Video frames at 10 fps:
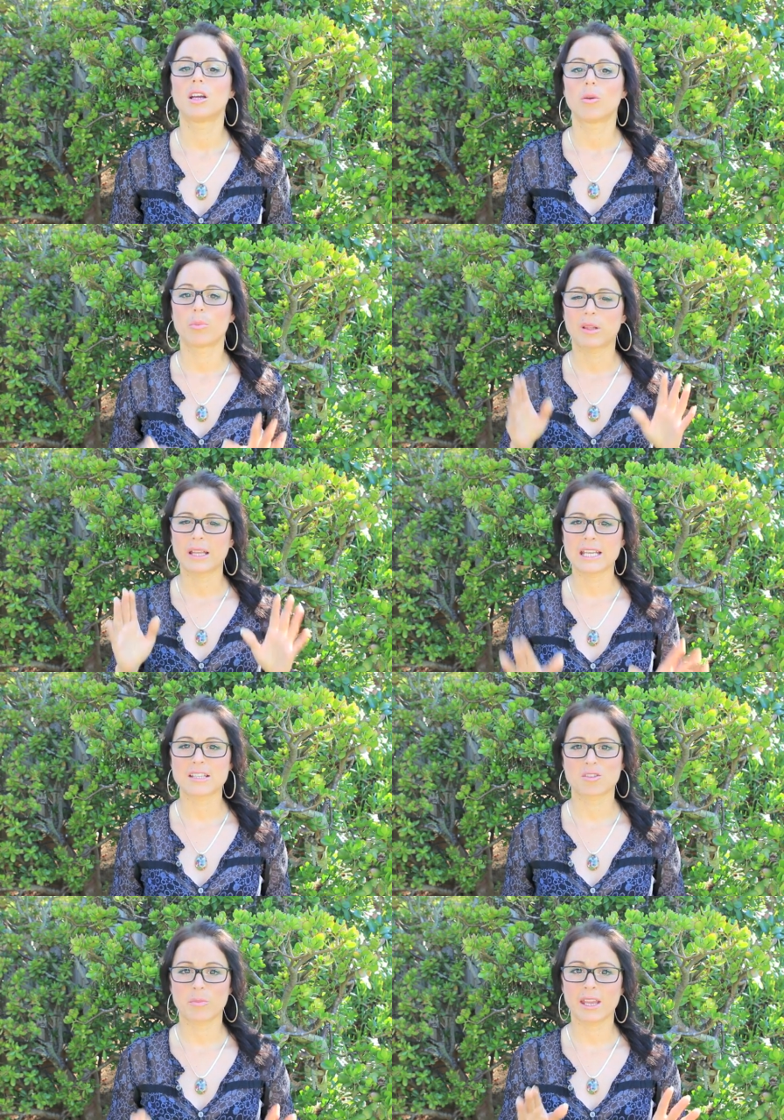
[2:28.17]

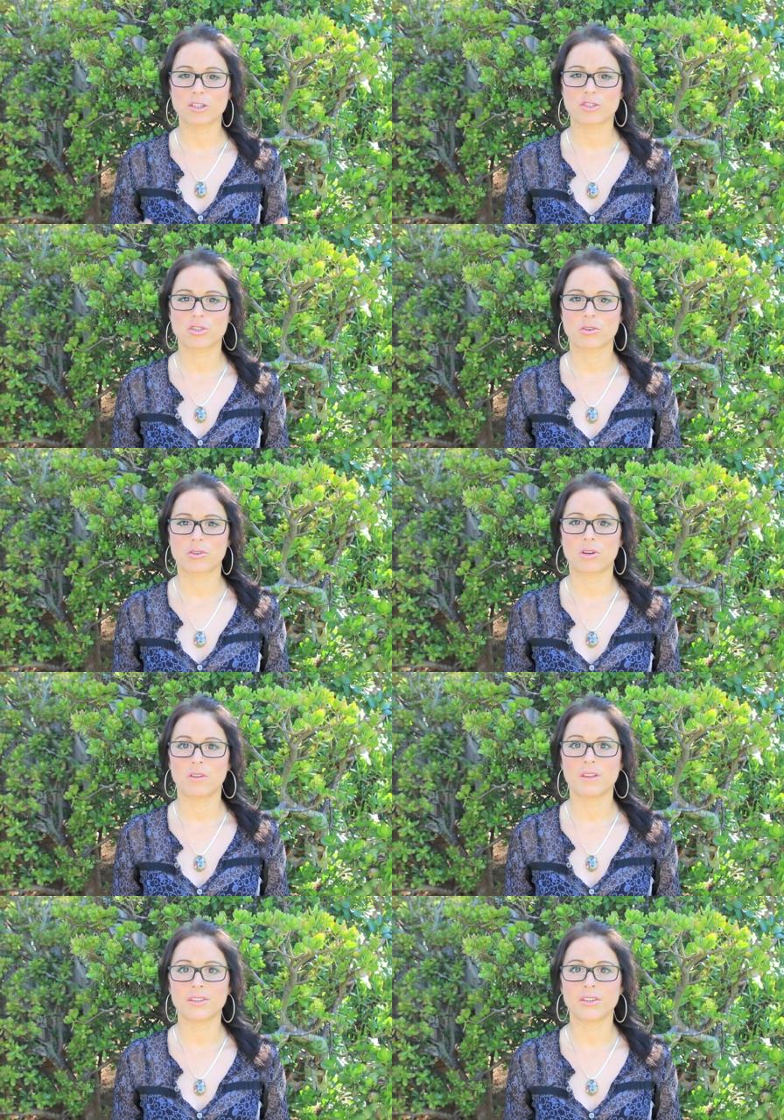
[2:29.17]
Please make sure
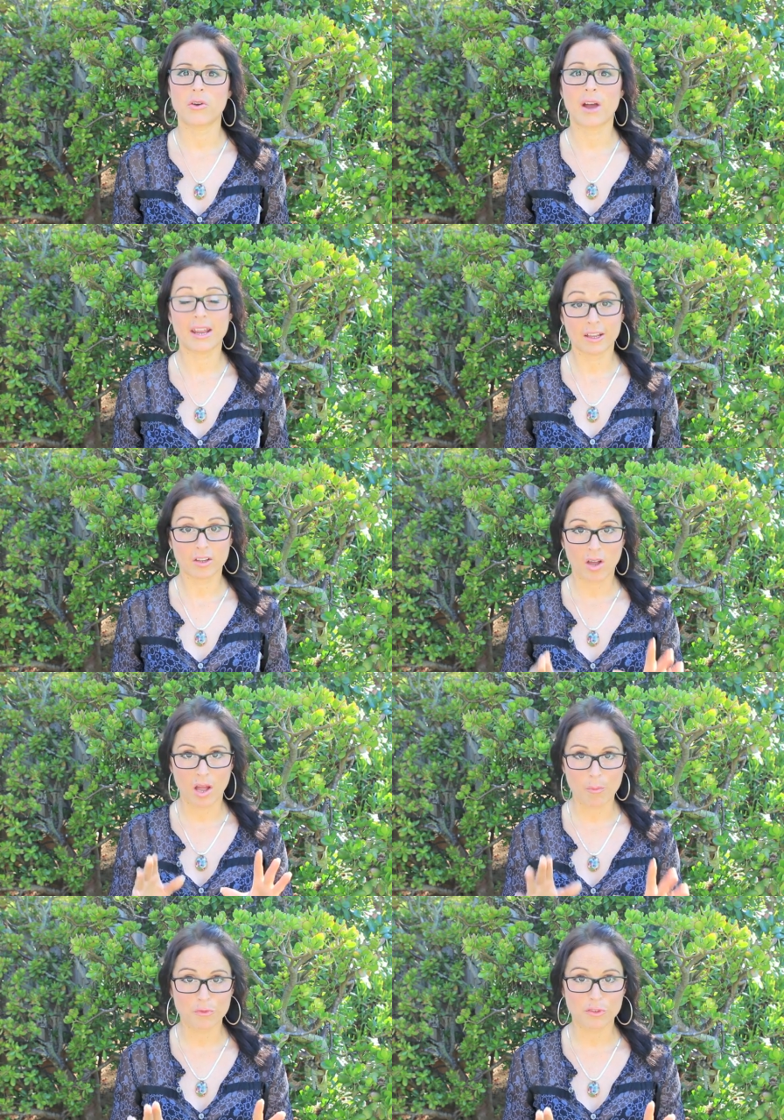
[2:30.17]
that you are in a
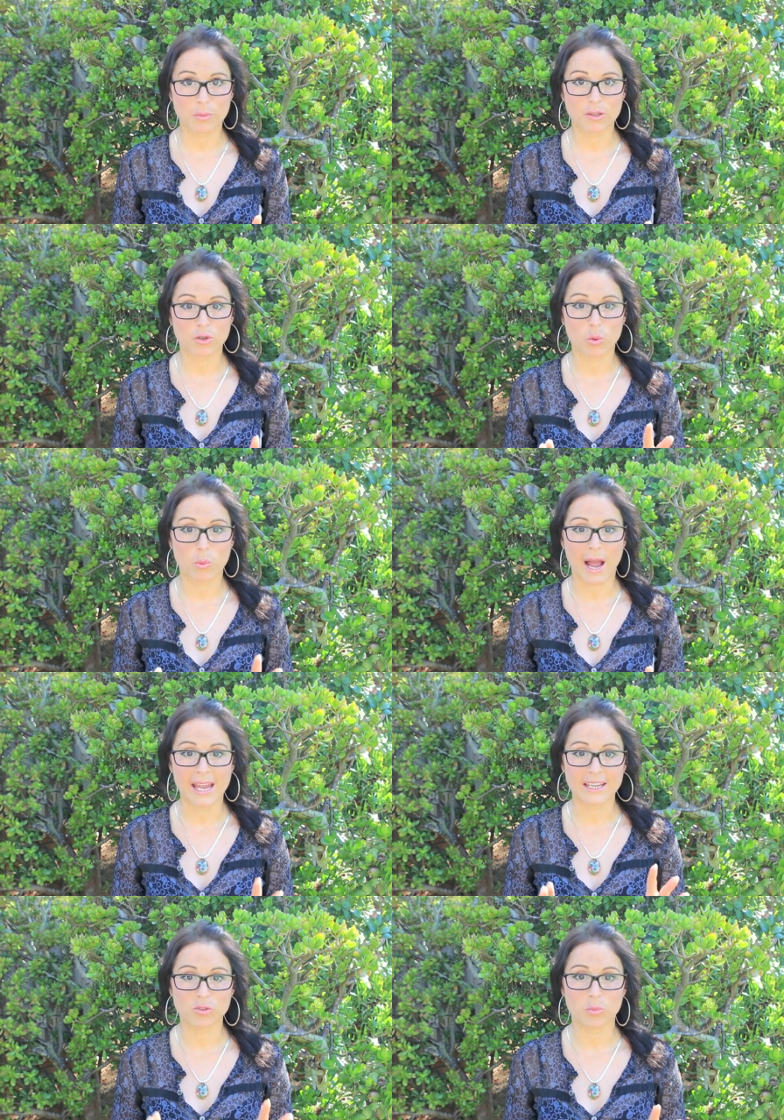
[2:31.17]
comfortable,
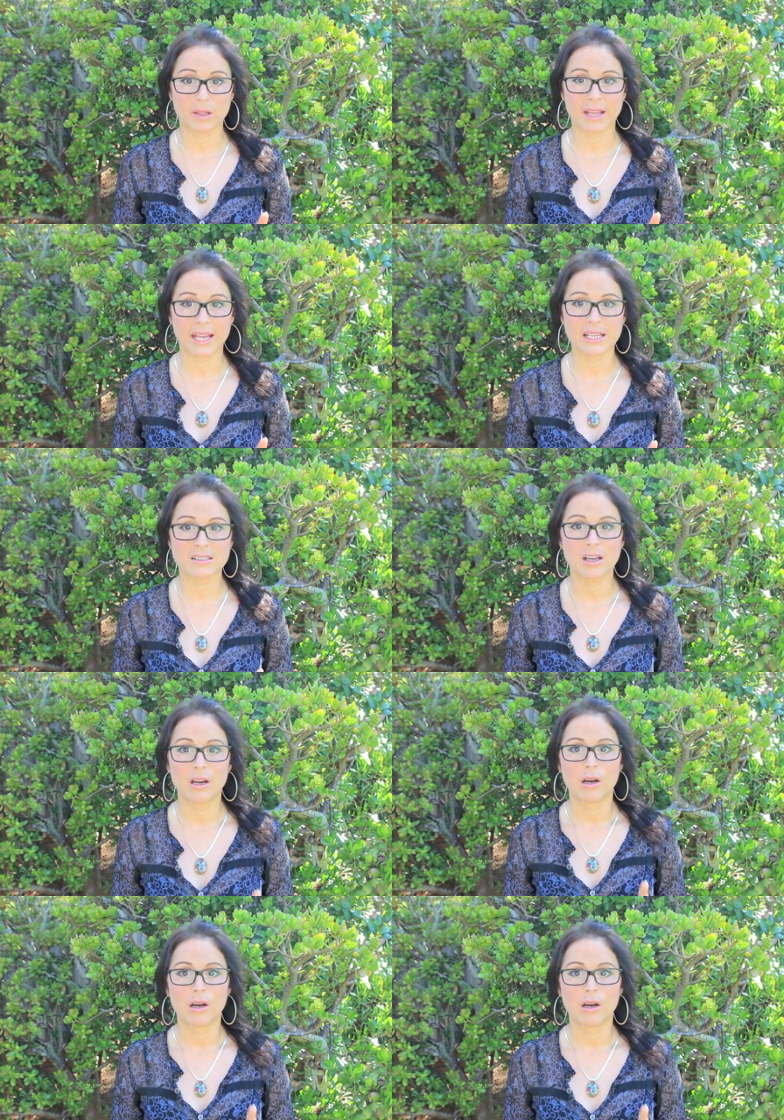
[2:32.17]
quiet place